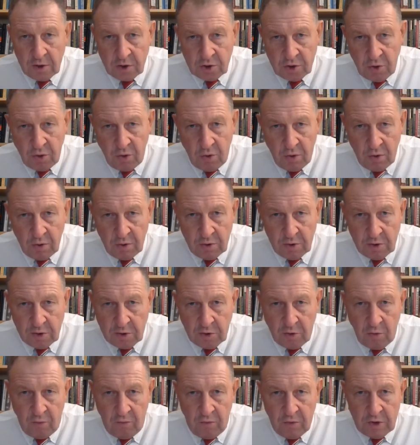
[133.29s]
Despite
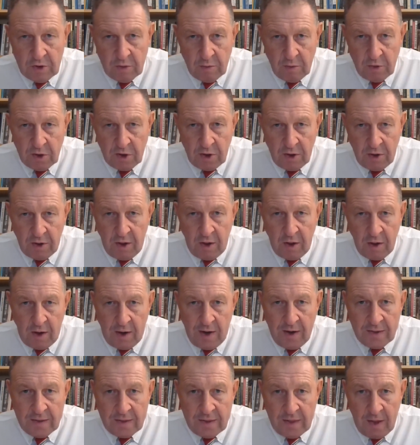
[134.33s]
what seems like a low
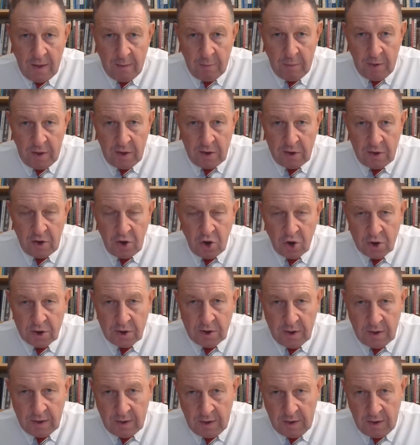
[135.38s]
effectiveness of this
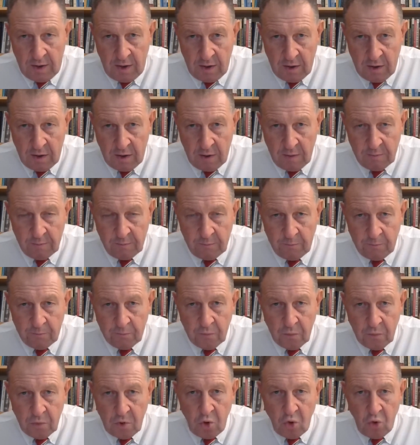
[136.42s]
missile strike,
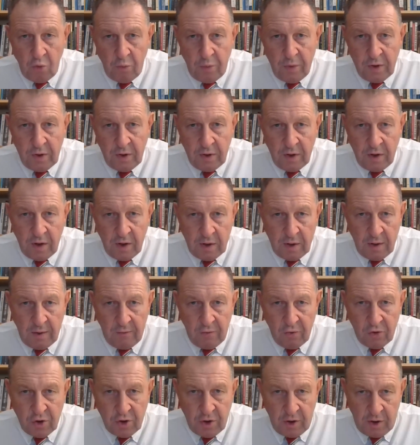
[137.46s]
we know that such
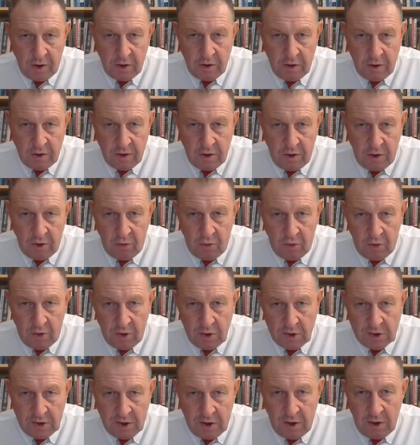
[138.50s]
missile strikes have been
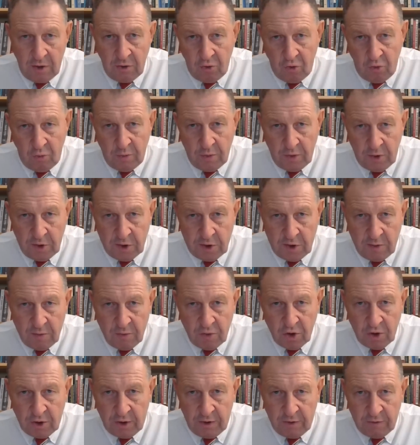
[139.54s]
carried out recently and
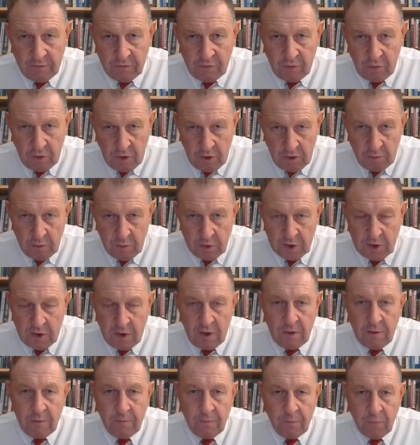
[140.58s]
will continue to be
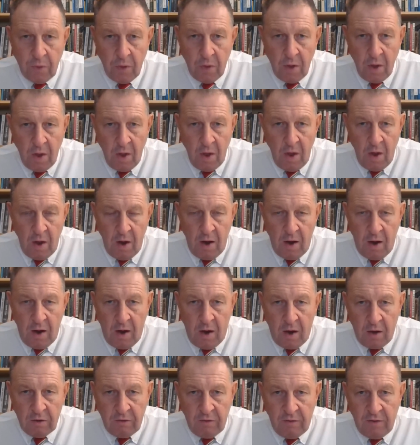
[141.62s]
carried out at Israeli
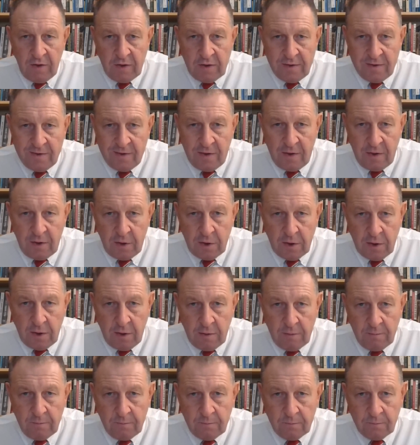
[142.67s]
territory from Gaza,
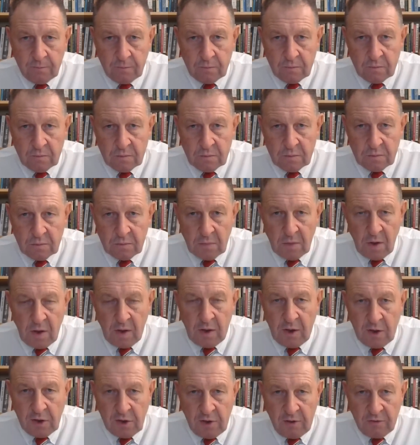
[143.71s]
Lebanon,
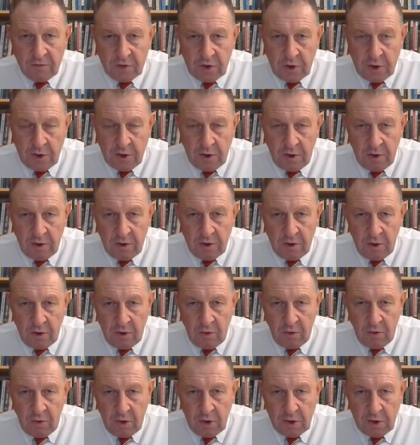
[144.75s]
Yemen, and
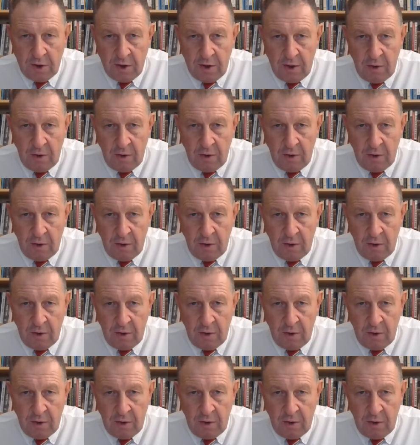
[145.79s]
Iran.